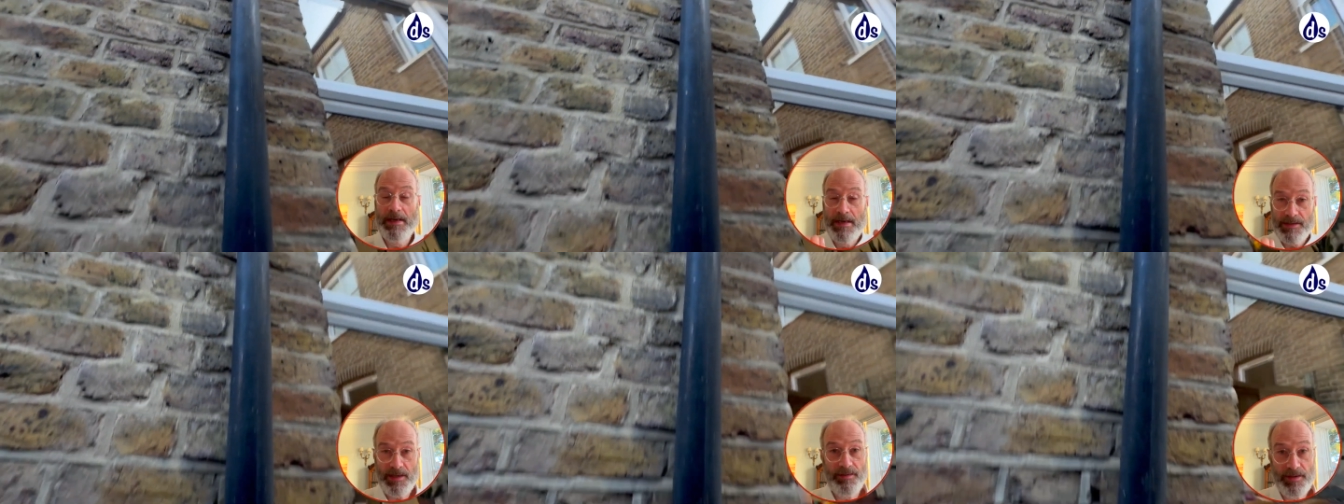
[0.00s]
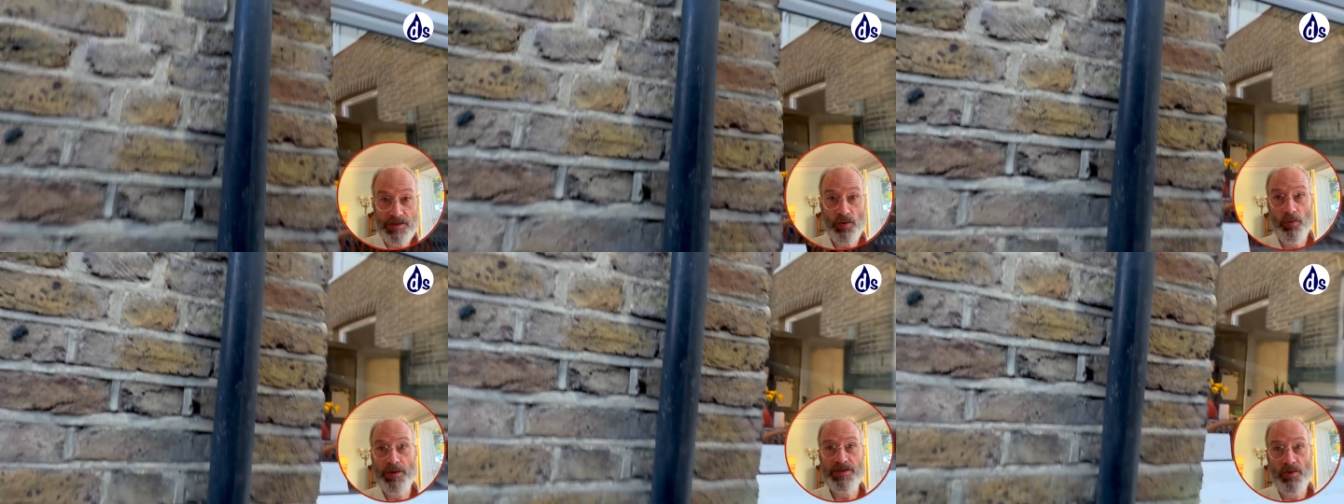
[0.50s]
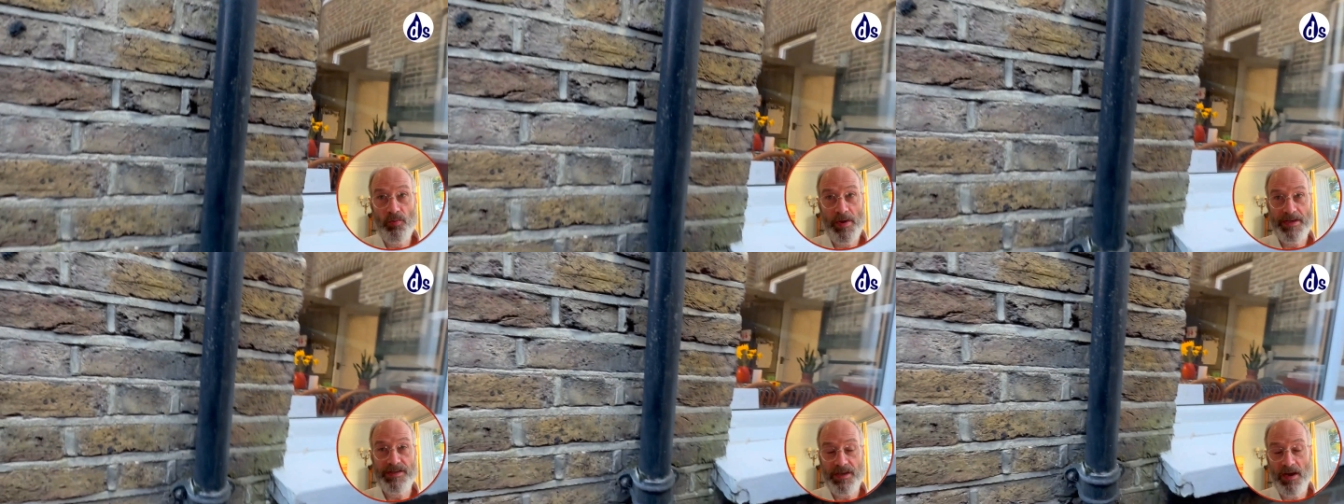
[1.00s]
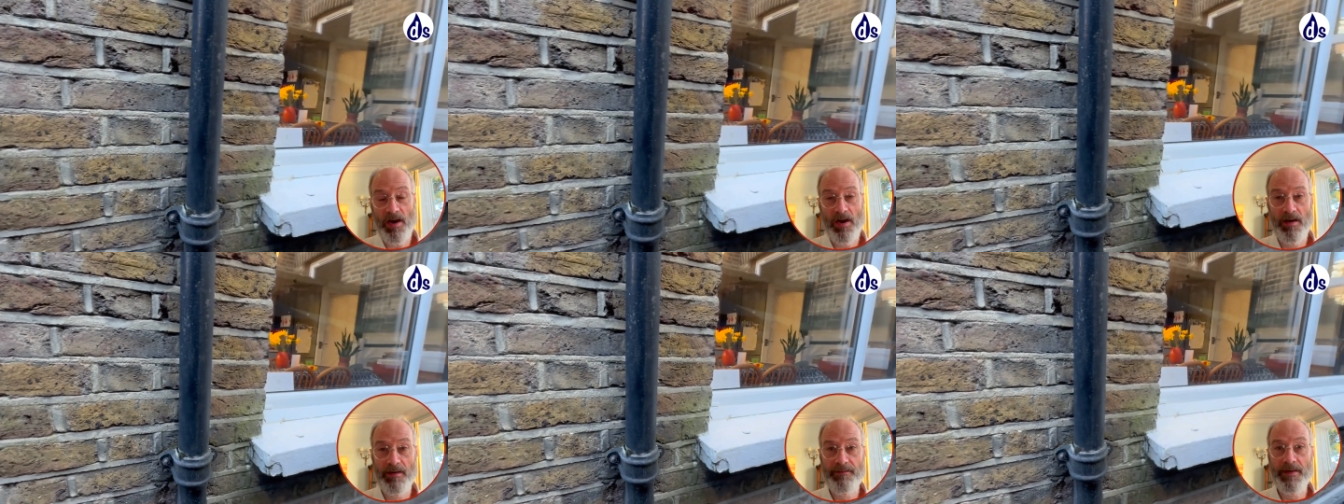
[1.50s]
so there's always a risk
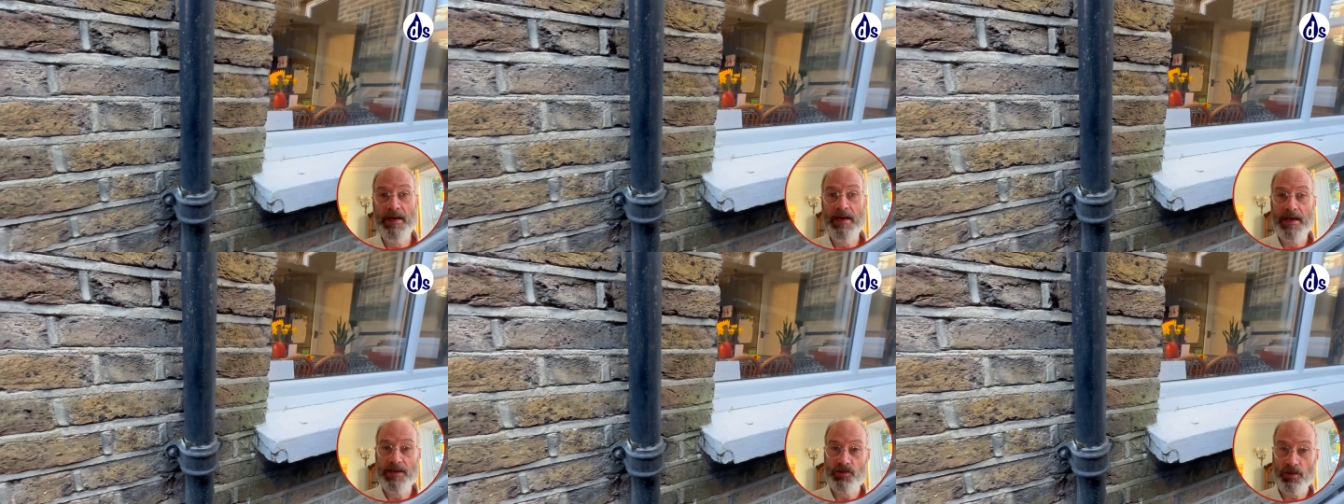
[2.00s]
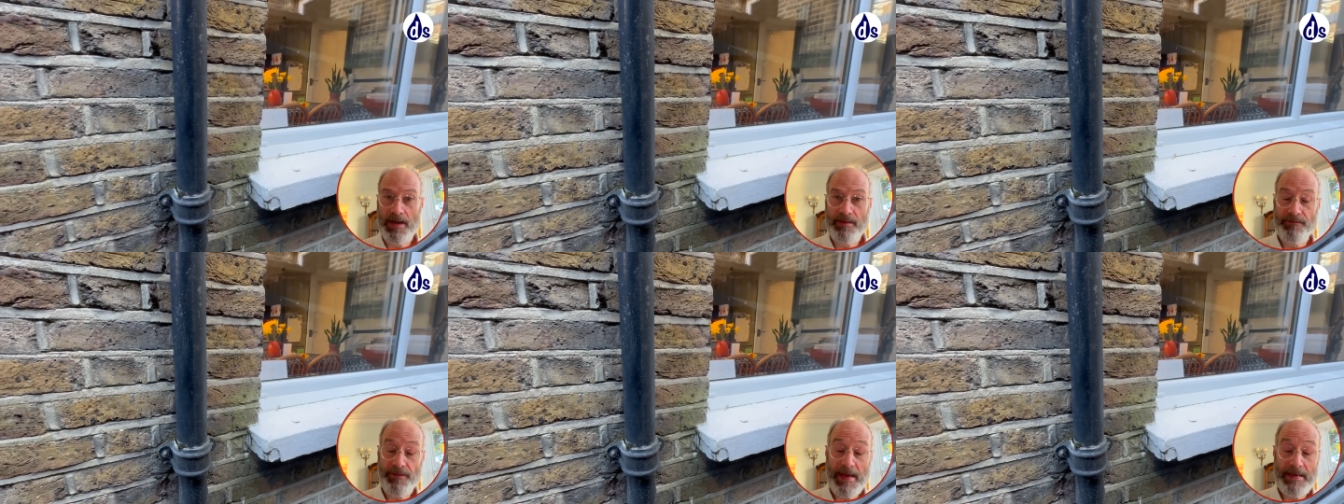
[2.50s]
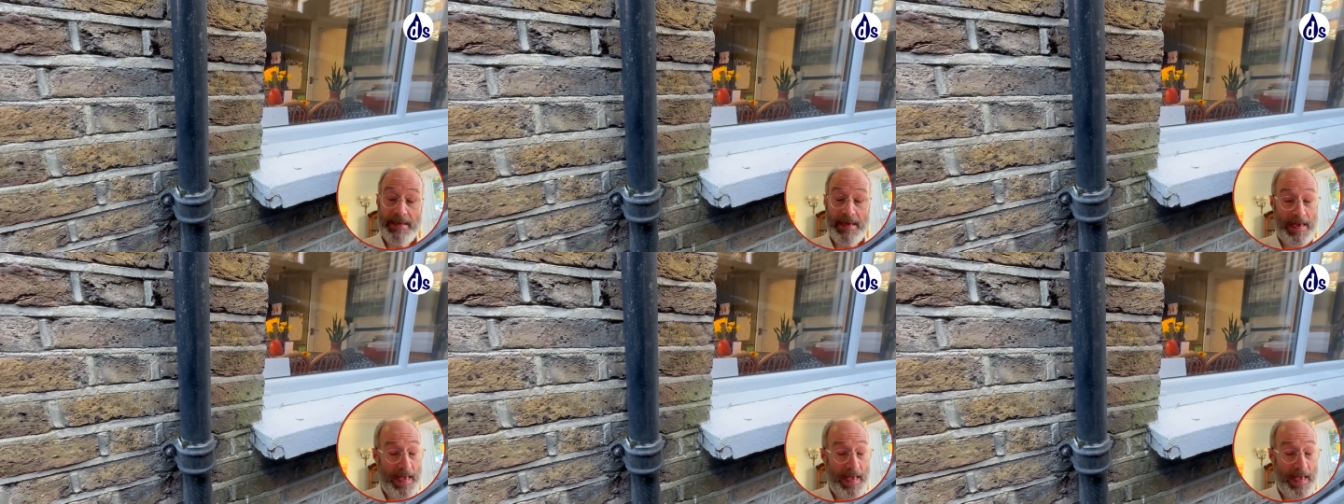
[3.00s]
of drain failure.